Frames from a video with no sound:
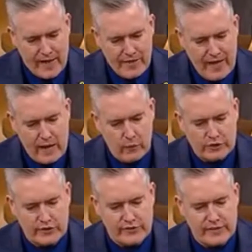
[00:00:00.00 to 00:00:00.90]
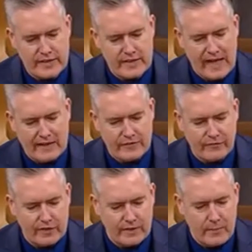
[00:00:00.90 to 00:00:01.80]
that which is seen as
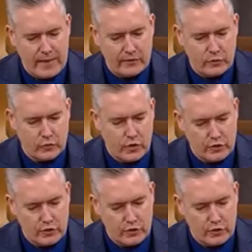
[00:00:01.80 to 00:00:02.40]
fundamental to